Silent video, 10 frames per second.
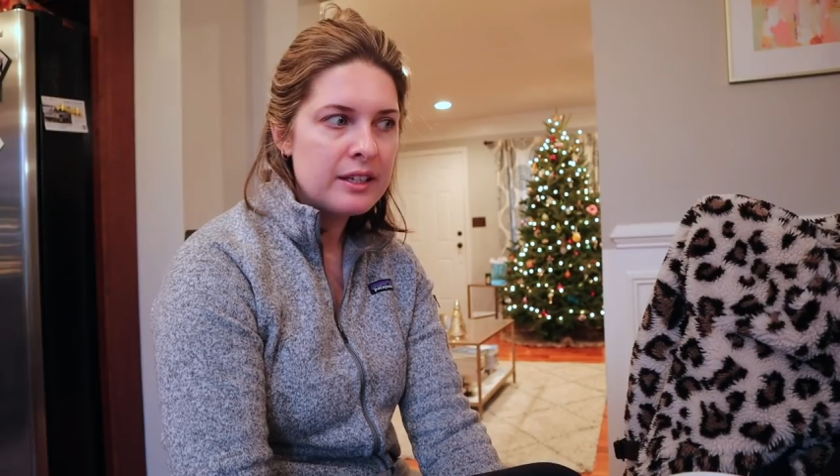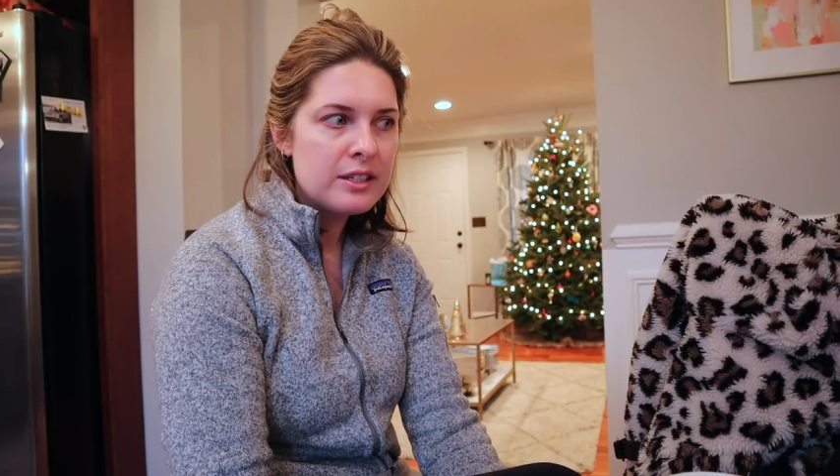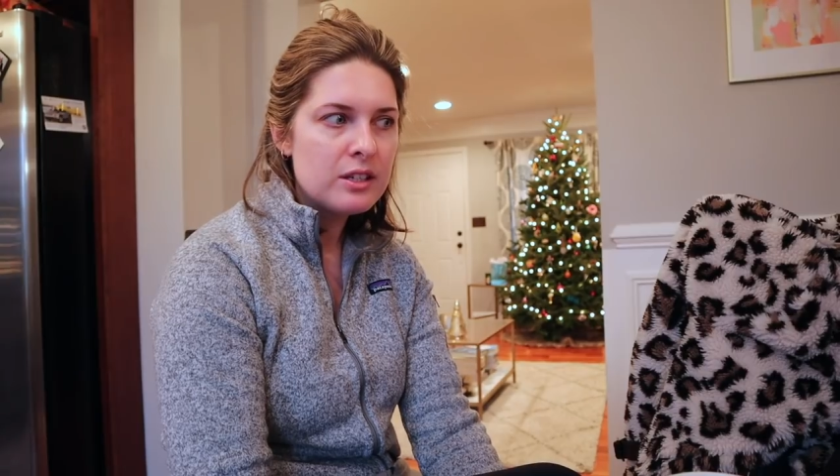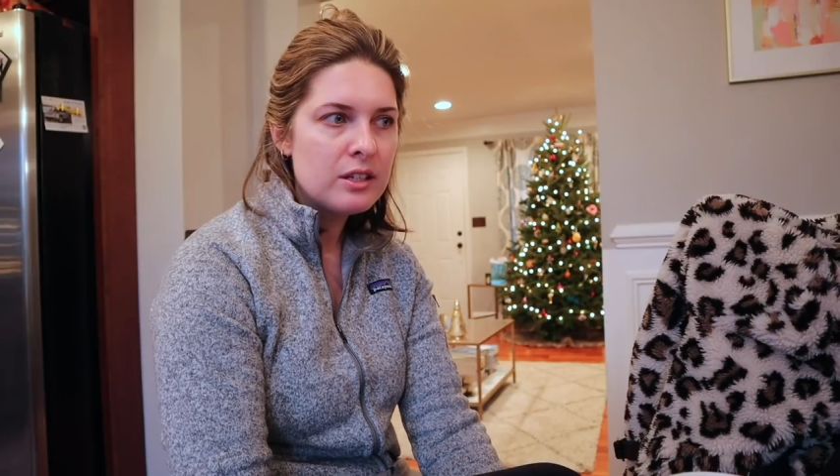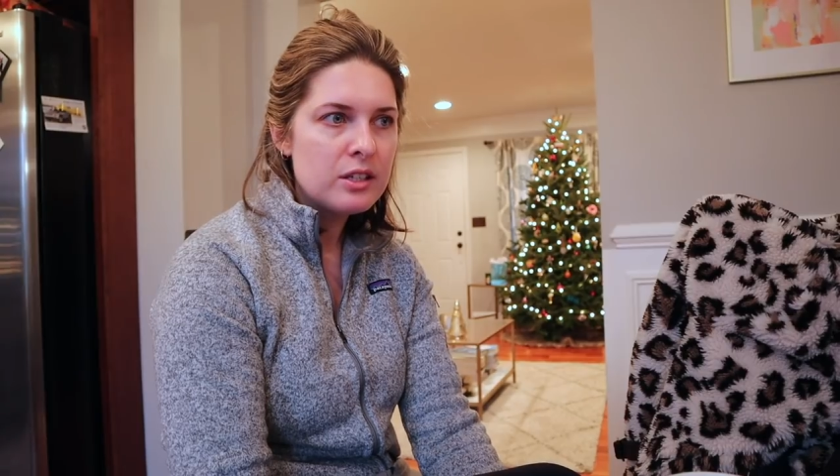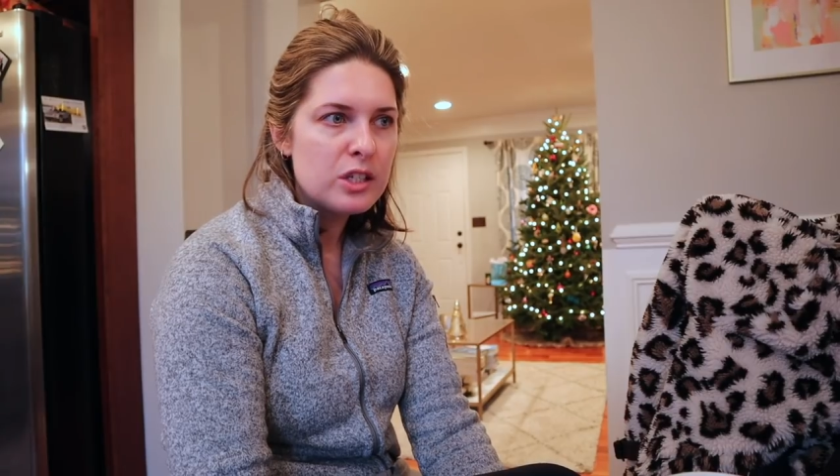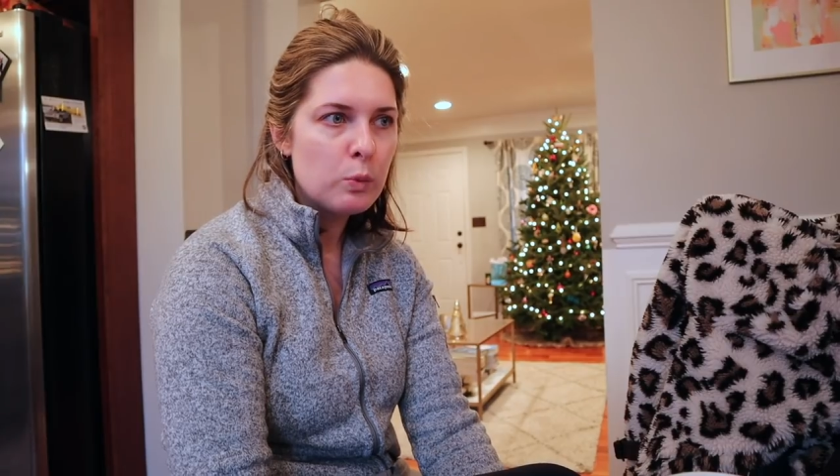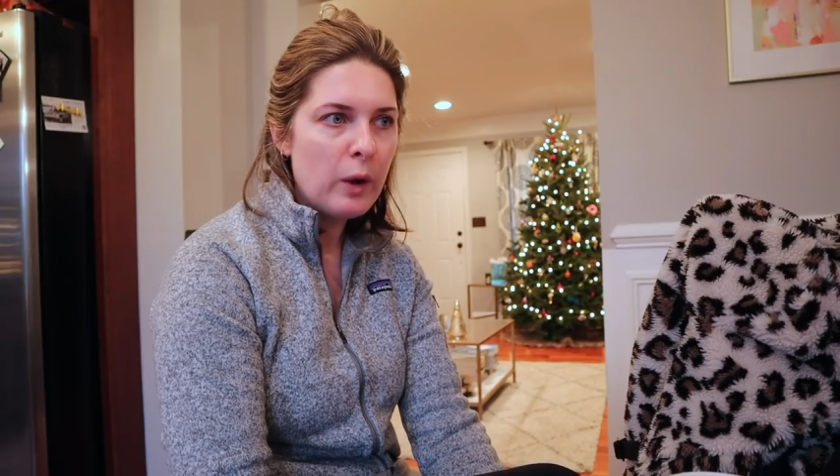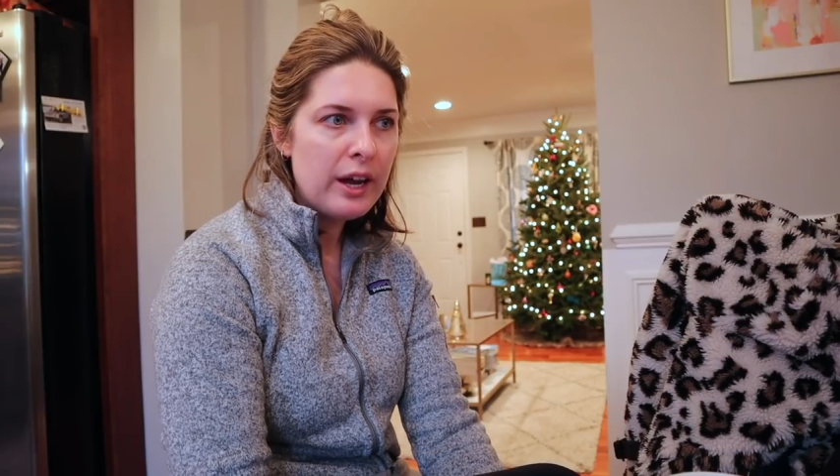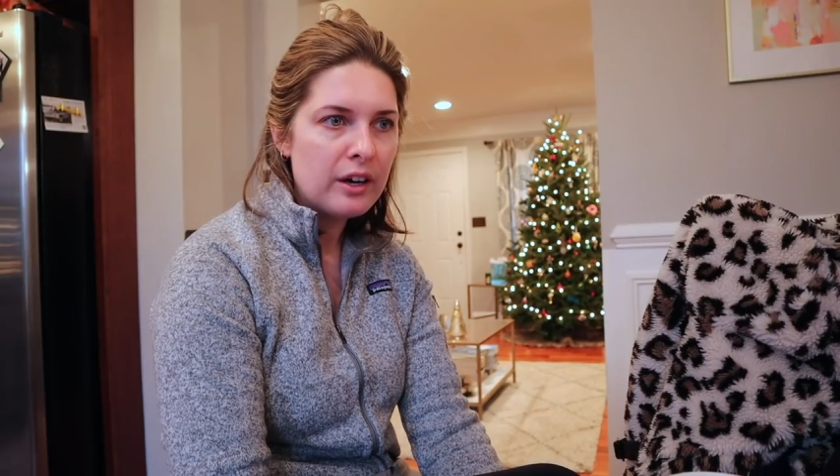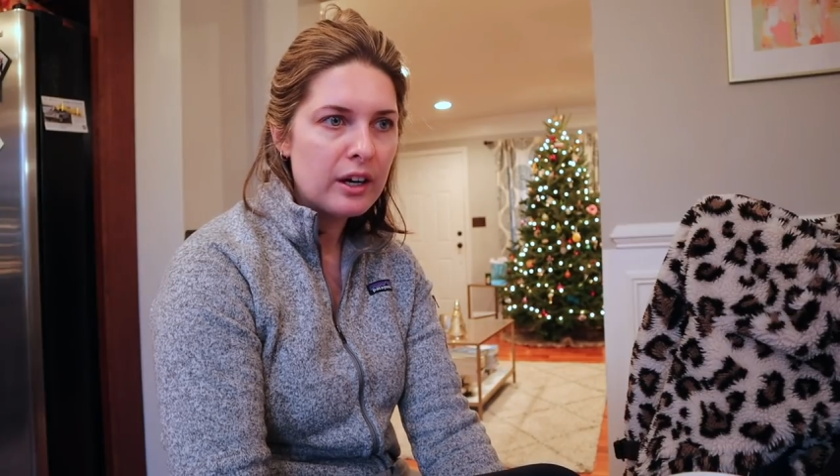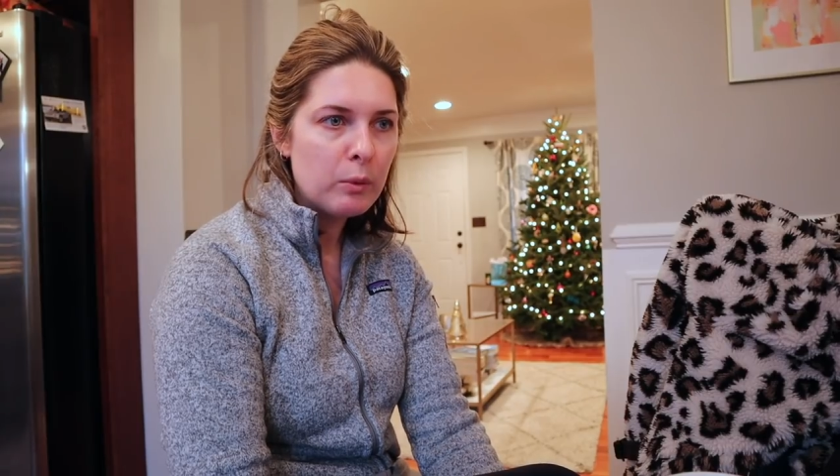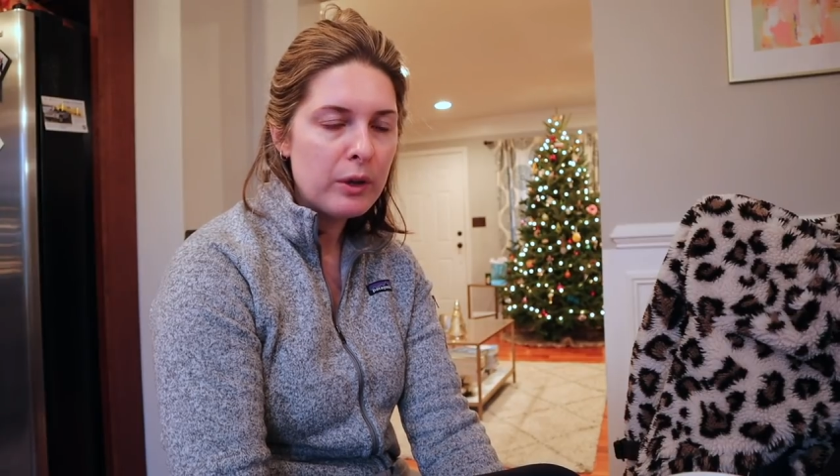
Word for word: this sweater